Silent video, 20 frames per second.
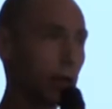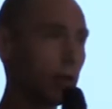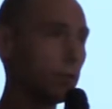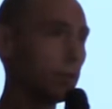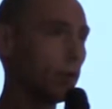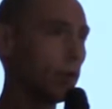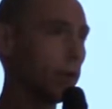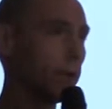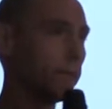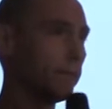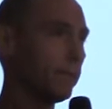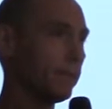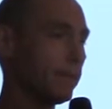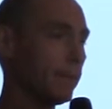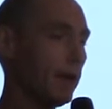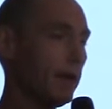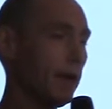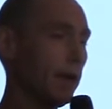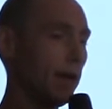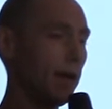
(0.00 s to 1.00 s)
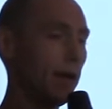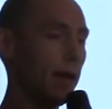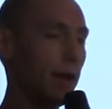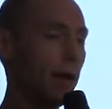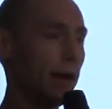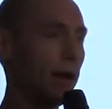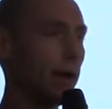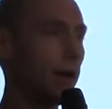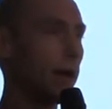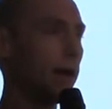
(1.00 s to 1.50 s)
good morning. Good
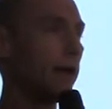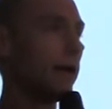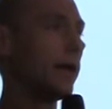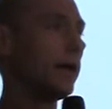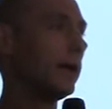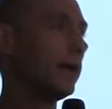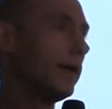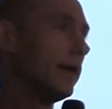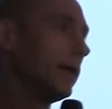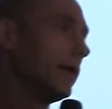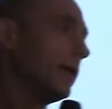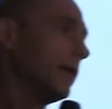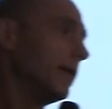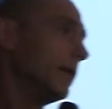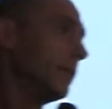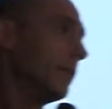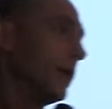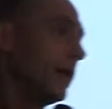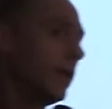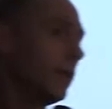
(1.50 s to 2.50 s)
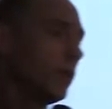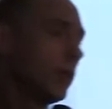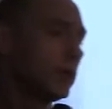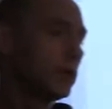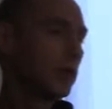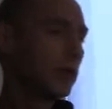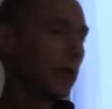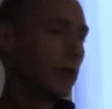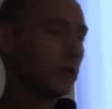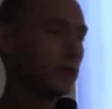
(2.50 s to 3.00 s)
morning. Uh, my
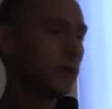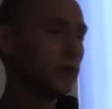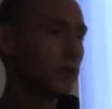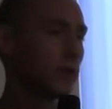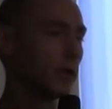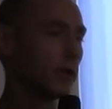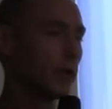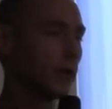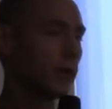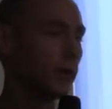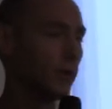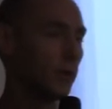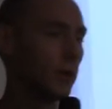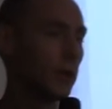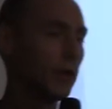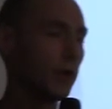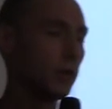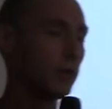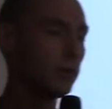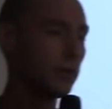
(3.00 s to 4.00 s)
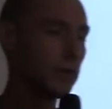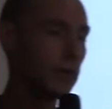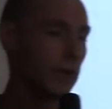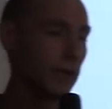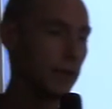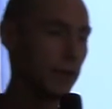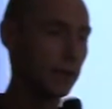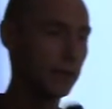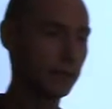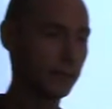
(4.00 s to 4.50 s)
presentation is on Windows
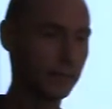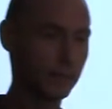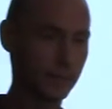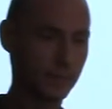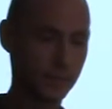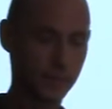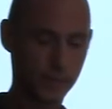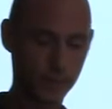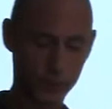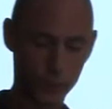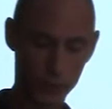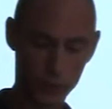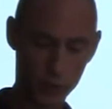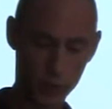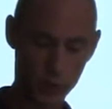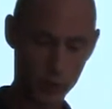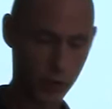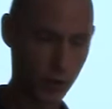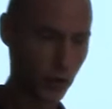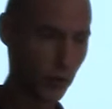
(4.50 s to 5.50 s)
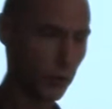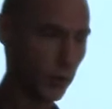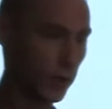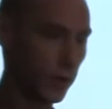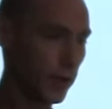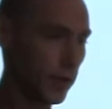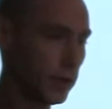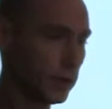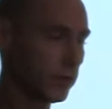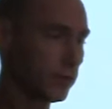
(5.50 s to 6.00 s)
10, which is the new
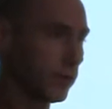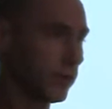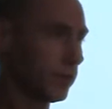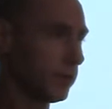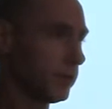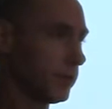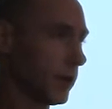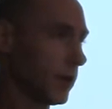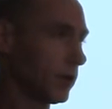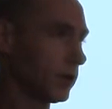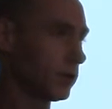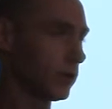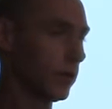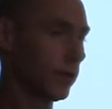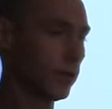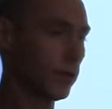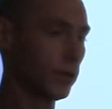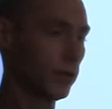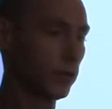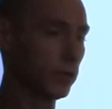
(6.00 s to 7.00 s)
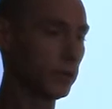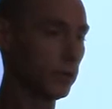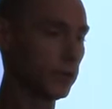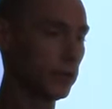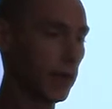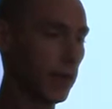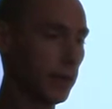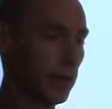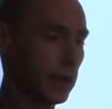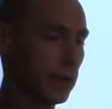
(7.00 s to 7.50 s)
OS from Microsoft, which just
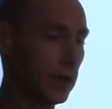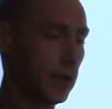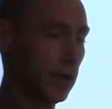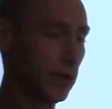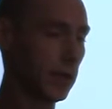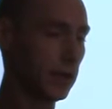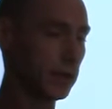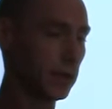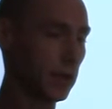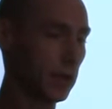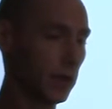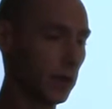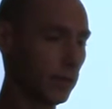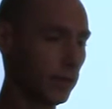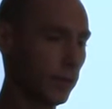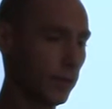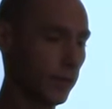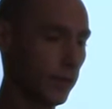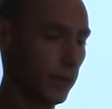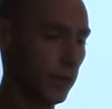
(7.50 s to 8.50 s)
came out 10 days ago.